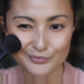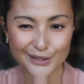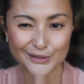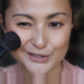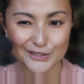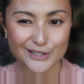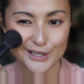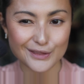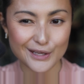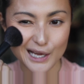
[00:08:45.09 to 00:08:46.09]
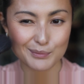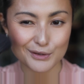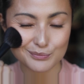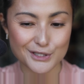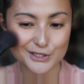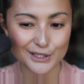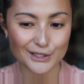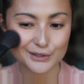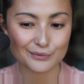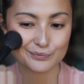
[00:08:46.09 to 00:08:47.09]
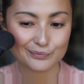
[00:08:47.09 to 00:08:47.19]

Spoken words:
And I just hit the apple of my cheek